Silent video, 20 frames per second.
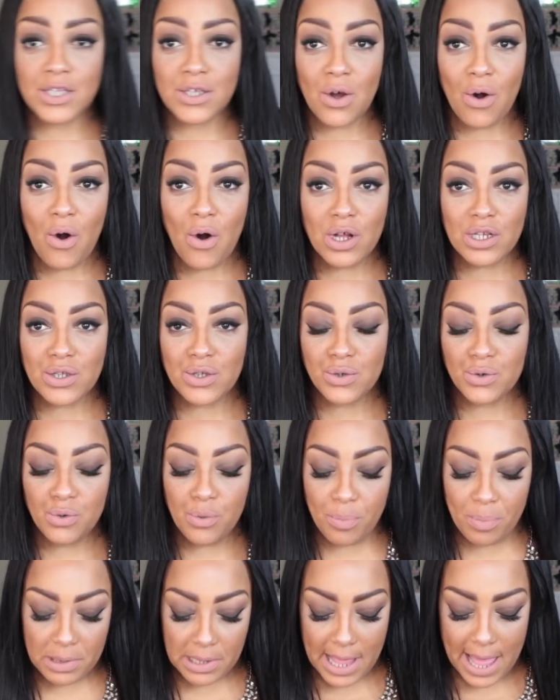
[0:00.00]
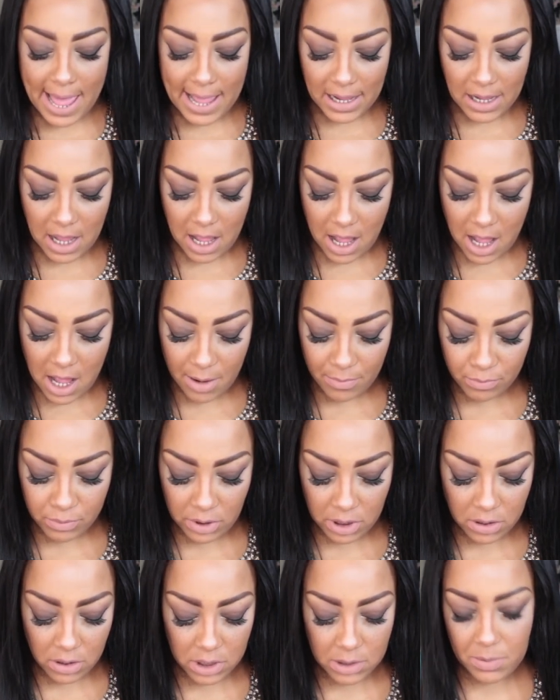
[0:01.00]
so on to Black, um,
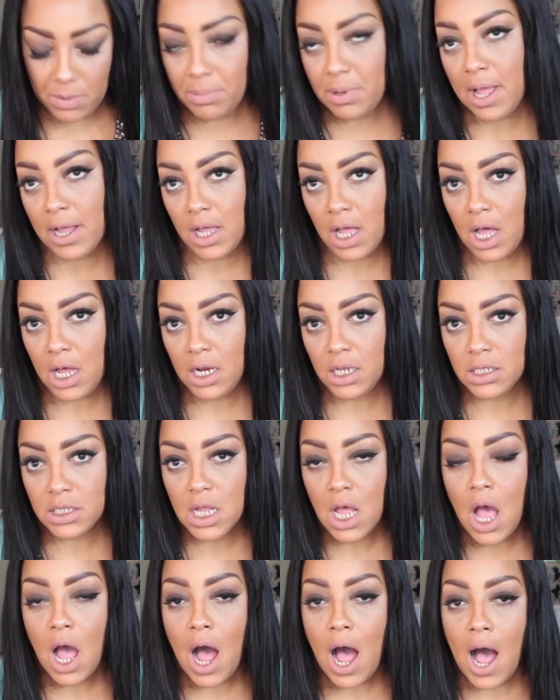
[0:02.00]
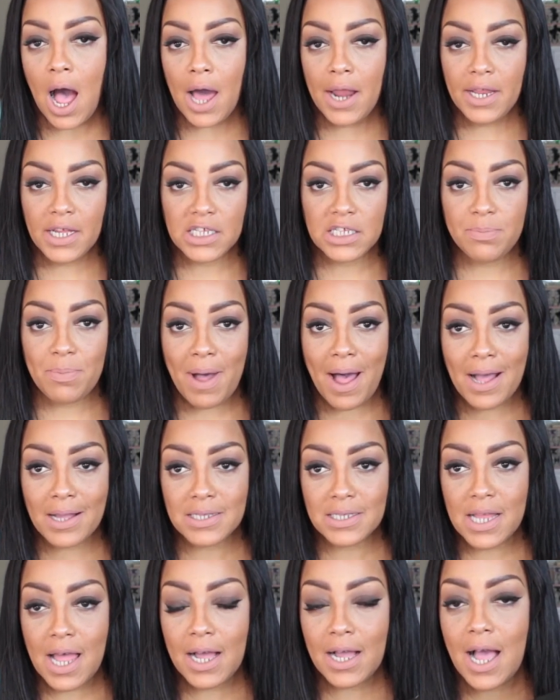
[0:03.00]
excuse me, Black Onyx. Onyx
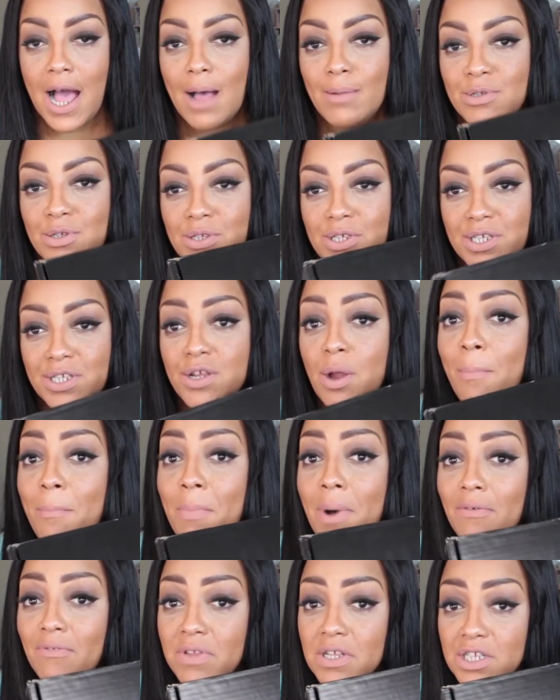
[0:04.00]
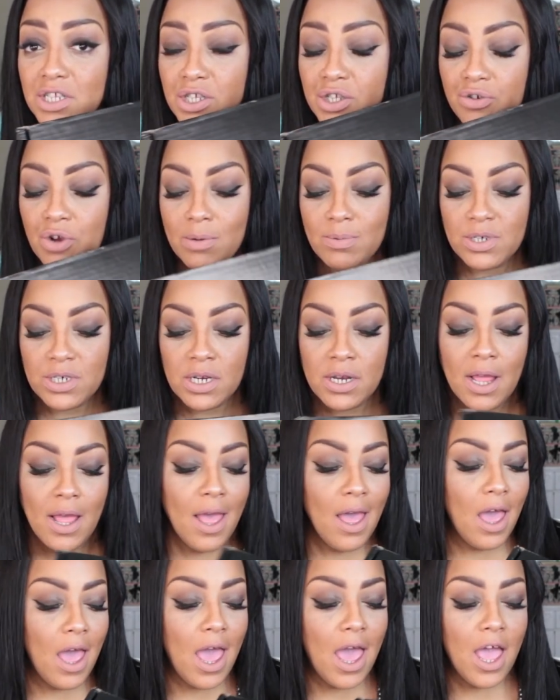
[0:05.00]
box dot com. So this is their monthly subscription.
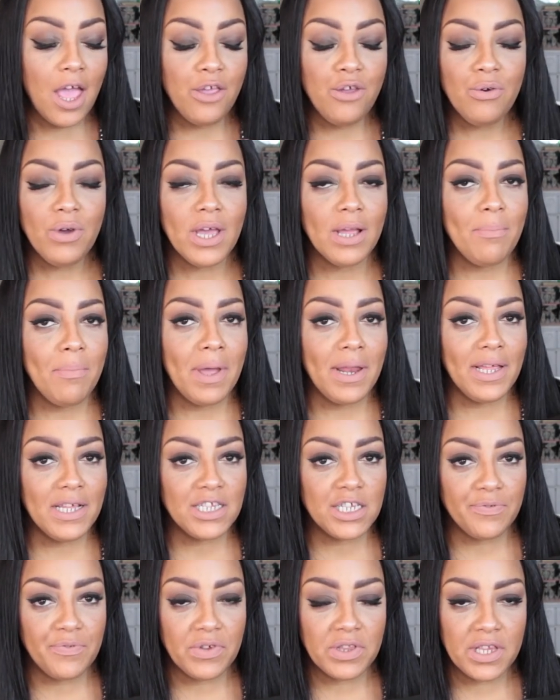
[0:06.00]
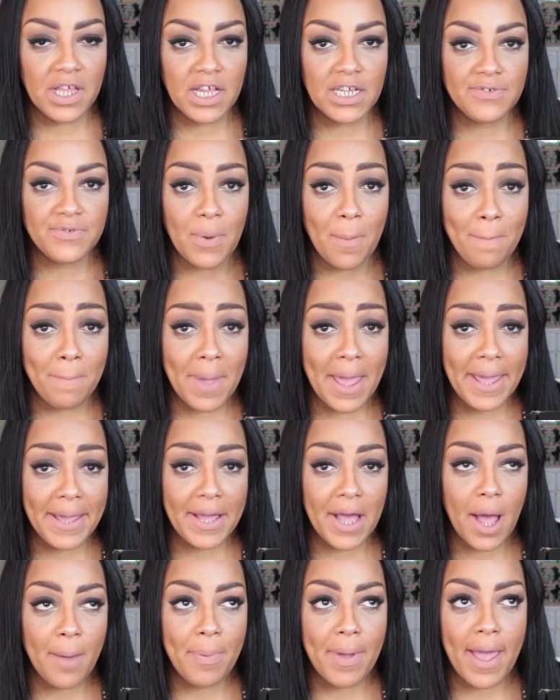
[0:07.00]
And you get many different things from
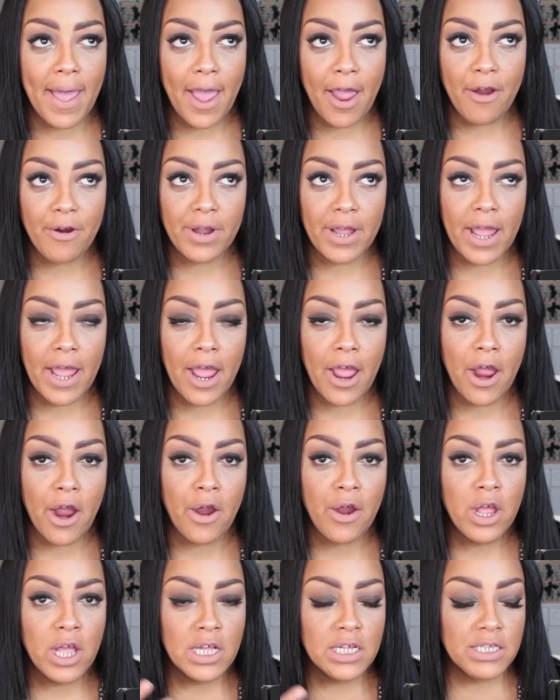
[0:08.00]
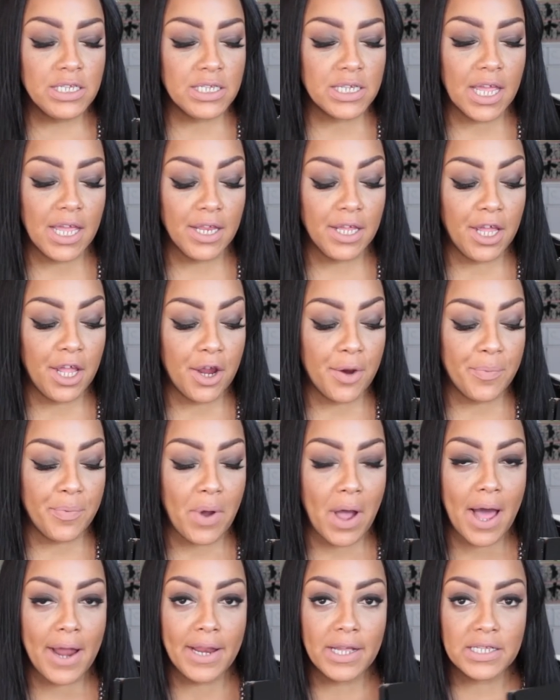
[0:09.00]
makeup, hair care, skincare
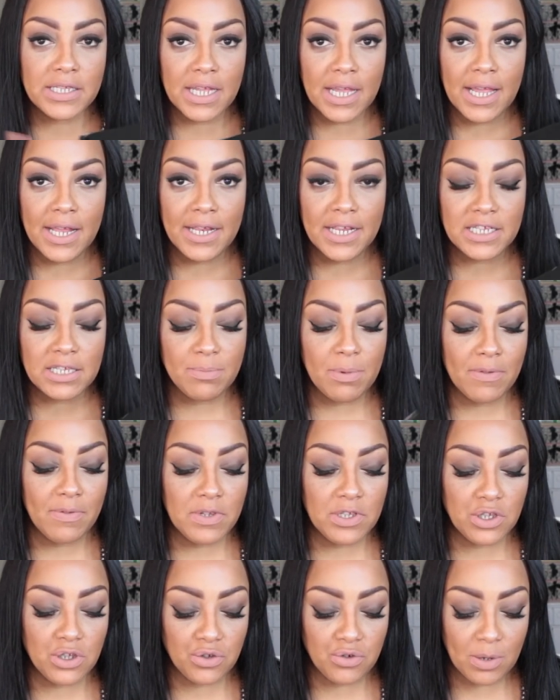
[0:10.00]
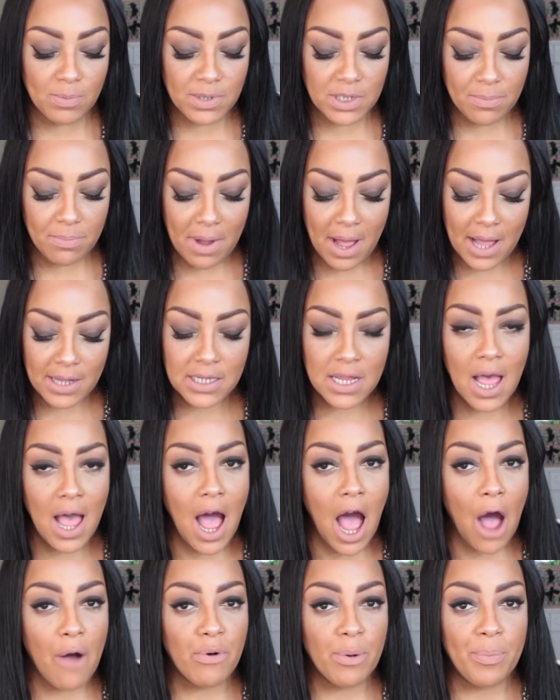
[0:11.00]
products in this monthly subscription box.
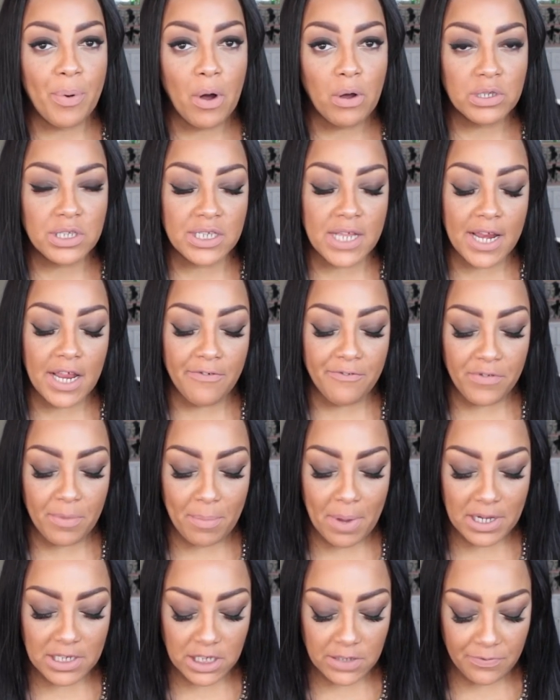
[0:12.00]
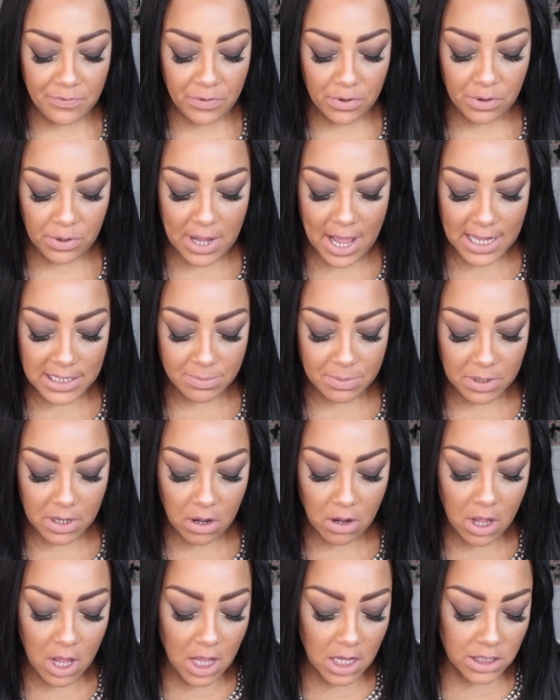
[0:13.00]
I will post that information for you guys
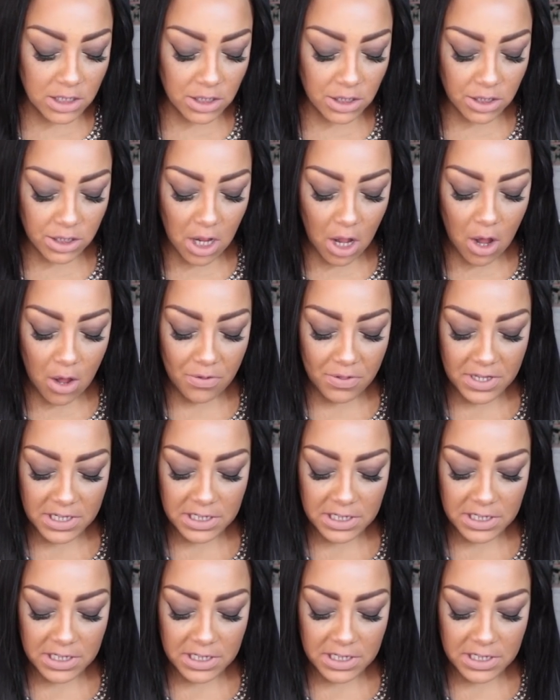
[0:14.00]
below. So